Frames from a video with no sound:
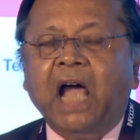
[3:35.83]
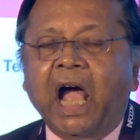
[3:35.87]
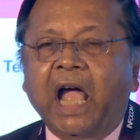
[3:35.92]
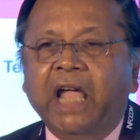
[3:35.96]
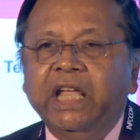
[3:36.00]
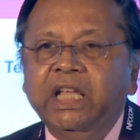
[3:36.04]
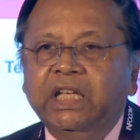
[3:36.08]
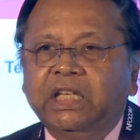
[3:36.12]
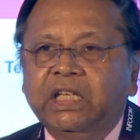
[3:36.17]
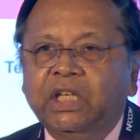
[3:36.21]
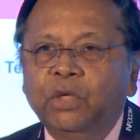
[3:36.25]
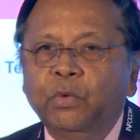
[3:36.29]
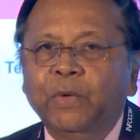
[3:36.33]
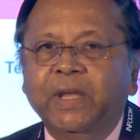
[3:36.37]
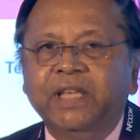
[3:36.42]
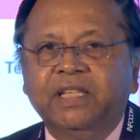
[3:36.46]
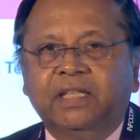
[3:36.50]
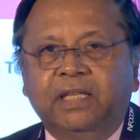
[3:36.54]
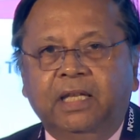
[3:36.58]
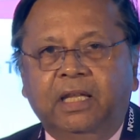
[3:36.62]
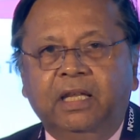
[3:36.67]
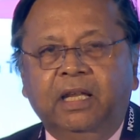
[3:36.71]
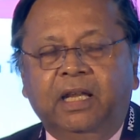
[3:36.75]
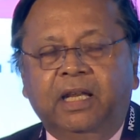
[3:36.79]
an
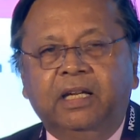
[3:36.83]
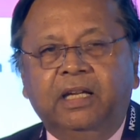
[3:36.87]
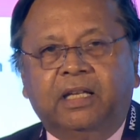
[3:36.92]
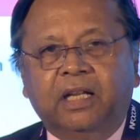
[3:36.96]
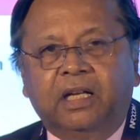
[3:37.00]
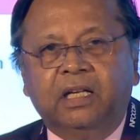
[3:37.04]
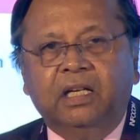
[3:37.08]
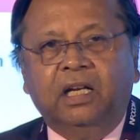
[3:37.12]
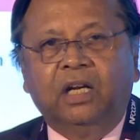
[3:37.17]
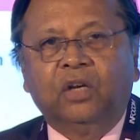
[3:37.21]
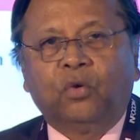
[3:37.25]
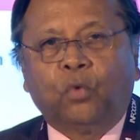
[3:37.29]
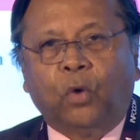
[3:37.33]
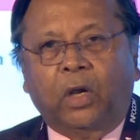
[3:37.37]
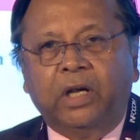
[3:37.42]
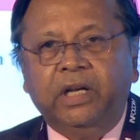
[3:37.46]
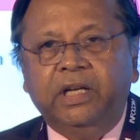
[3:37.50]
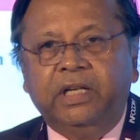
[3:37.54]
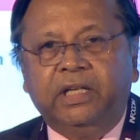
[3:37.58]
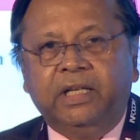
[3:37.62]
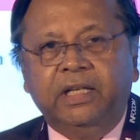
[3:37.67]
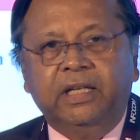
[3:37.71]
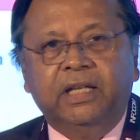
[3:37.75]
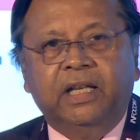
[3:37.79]
IQAC, internal
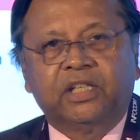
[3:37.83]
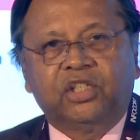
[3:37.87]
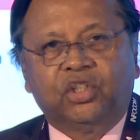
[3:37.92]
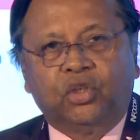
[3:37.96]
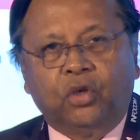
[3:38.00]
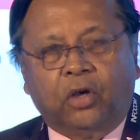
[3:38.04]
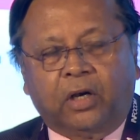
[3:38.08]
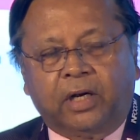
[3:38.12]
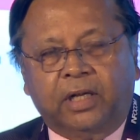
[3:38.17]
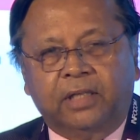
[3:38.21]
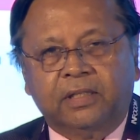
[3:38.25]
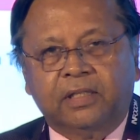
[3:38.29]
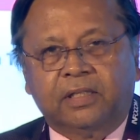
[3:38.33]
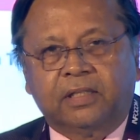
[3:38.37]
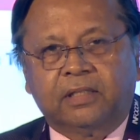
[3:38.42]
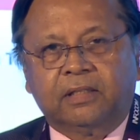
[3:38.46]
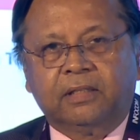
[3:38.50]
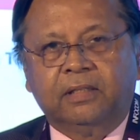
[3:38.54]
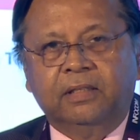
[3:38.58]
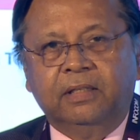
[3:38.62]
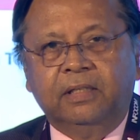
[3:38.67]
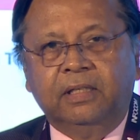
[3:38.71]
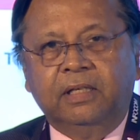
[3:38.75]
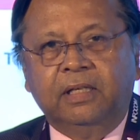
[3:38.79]
quality
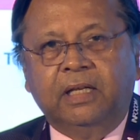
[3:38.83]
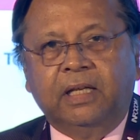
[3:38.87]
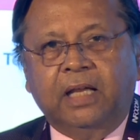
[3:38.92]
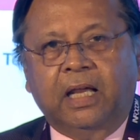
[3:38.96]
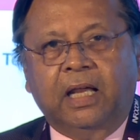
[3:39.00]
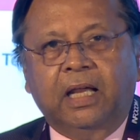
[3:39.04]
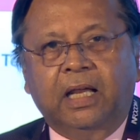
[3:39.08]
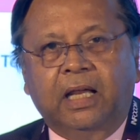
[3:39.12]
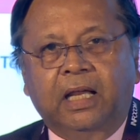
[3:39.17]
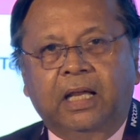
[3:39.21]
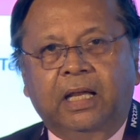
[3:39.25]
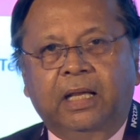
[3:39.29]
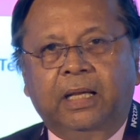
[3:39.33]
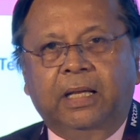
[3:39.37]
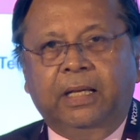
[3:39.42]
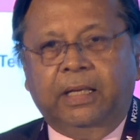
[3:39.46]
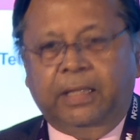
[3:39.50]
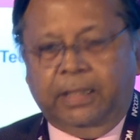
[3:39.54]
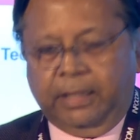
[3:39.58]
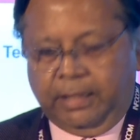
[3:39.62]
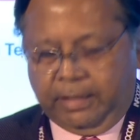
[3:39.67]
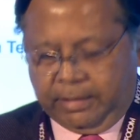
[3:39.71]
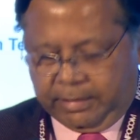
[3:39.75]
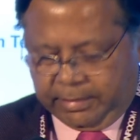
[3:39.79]
assurance
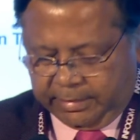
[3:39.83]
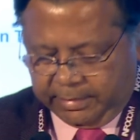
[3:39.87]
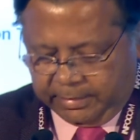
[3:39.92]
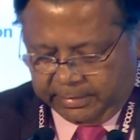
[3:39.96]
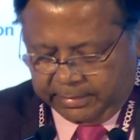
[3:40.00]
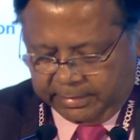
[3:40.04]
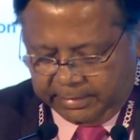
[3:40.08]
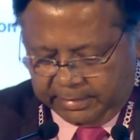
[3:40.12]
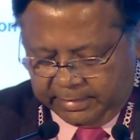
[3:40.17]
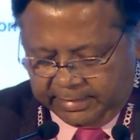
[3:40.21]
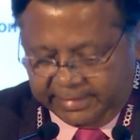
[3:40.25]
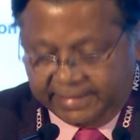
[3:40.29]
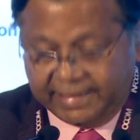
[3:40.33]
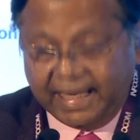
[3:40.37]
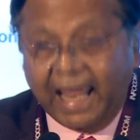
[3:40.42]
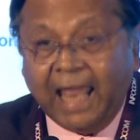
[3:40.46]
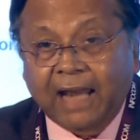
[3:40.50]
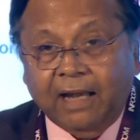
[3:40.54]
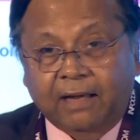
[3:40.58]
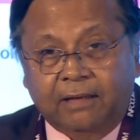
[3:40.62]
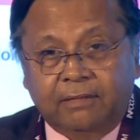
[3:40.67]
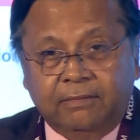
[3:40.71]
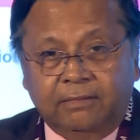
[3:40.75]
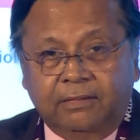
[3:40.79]

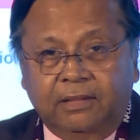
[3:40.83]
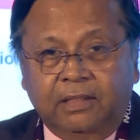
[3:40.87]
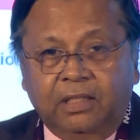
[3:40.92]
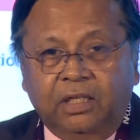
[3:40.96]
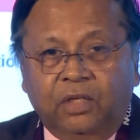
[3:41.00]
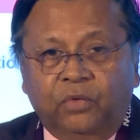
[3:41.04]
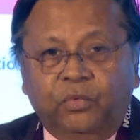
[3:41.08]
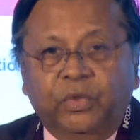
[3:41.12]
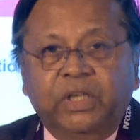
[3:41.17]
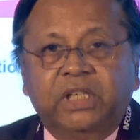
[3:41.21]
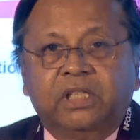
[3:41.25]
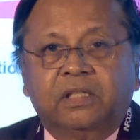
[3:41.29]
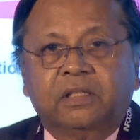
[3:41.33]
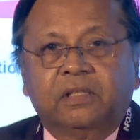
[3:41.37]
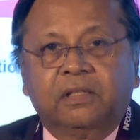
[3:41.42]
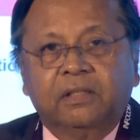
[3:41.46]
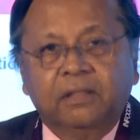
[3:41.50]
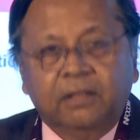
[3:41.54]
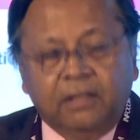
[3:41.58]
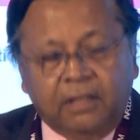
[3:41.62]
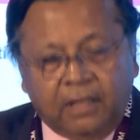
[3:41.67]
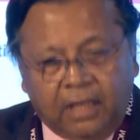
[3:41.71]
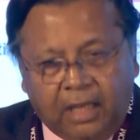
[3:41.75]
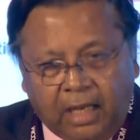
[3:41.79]
cell,
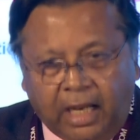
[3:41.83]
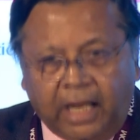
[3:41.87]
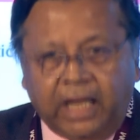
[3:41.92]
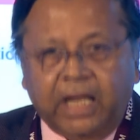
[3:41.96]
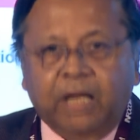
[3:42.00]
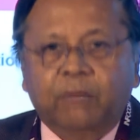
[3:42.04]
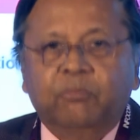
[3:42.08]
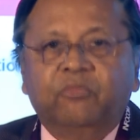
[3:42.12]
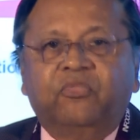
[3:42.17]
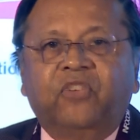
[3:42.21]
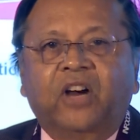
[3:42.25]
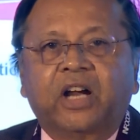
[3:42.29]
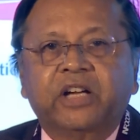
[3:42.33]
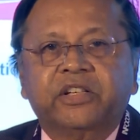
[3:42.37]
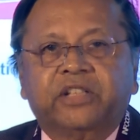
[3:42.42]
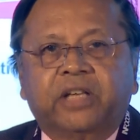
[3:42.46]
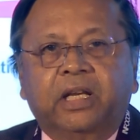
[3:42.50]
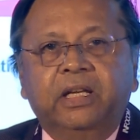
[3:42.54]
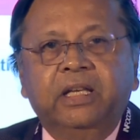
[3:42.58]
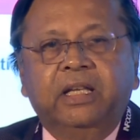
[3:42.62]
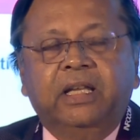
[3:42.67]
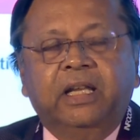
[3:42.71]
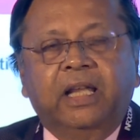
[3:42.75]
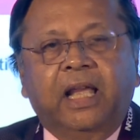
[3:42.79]
which I am
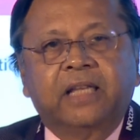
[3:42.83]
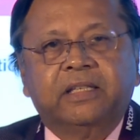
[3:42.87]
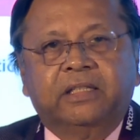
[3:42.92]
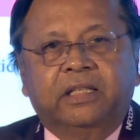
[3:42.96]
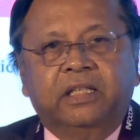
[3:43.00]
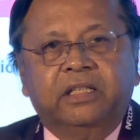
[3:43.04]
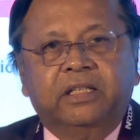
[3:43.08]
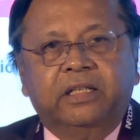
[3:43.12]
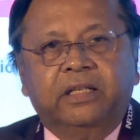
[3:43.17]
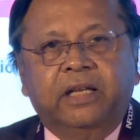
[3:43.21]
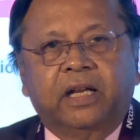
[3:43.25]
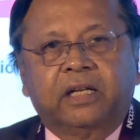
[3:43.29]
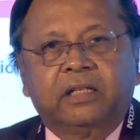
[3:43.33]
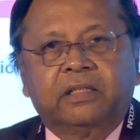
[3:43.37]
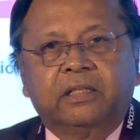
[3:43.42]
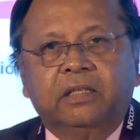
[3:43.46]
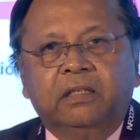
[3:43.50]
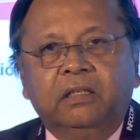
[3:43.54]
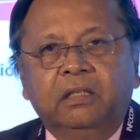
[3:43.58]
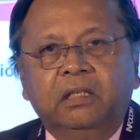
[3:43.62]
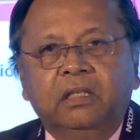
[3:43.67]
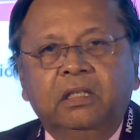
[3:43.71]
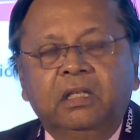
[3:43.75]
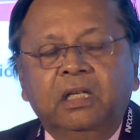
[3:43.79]
functioning as the
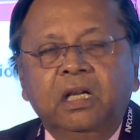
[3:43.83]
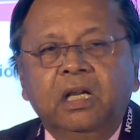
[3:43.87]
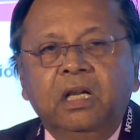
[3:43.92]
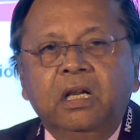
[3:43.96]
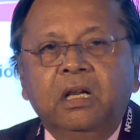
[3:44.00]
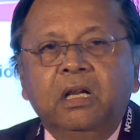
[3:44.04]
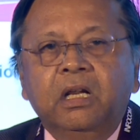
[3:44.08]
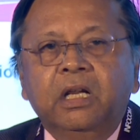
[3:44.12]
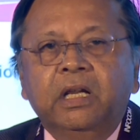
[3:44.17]
director.